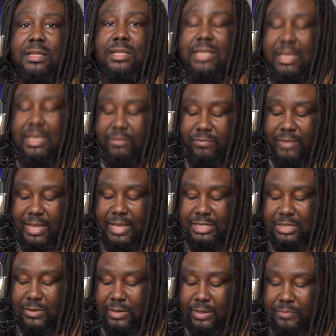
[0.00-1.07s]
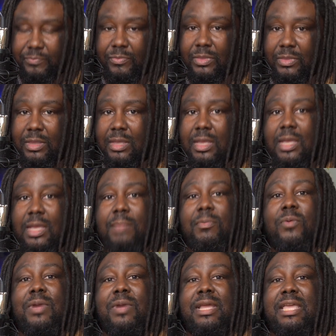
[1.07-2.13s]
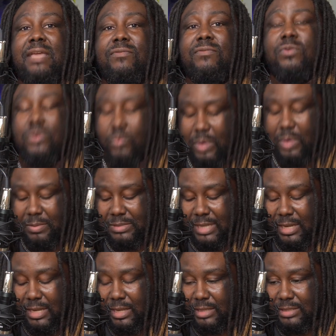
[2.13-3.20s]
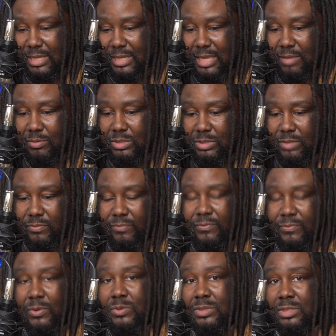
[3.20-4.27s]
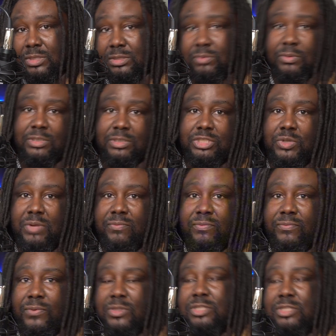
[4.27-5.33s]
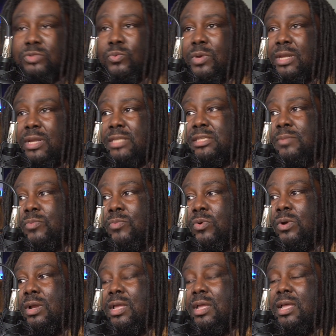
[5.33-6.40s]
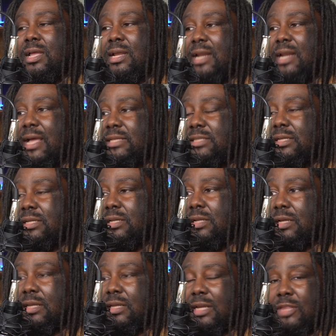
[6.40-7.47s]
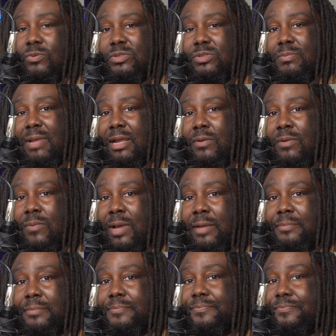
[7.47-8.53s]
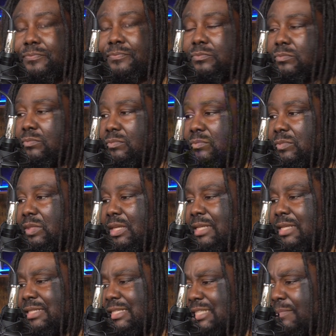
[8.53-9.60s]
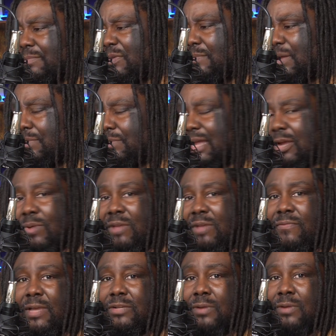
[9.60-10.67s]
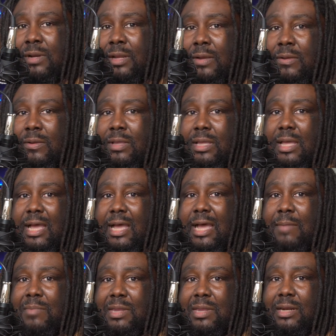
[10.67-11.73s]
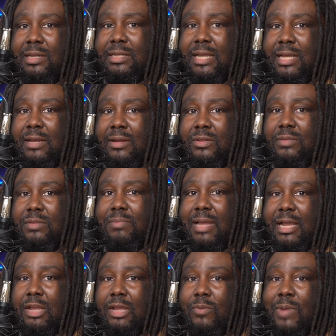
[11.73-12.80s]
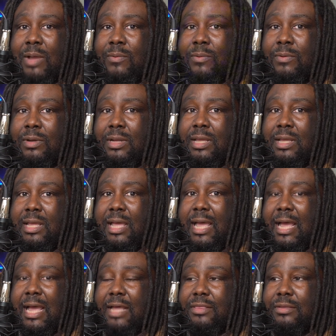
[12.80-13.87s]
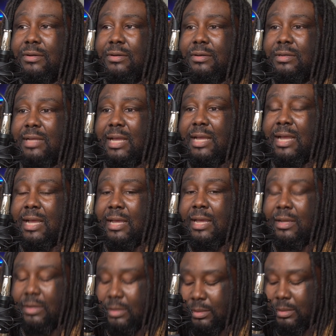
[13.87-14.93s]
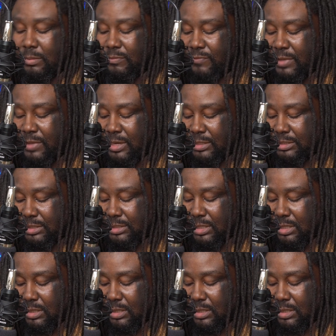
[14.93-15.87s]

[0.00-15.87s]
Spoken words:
They have a flash on it. But what they give you on the website is they give you different filters. Well, it's two different filters. One is a more classic look and the other is black and white. And since I'm in my black and white phase right now, I immediately downloaded the black and white one after I finished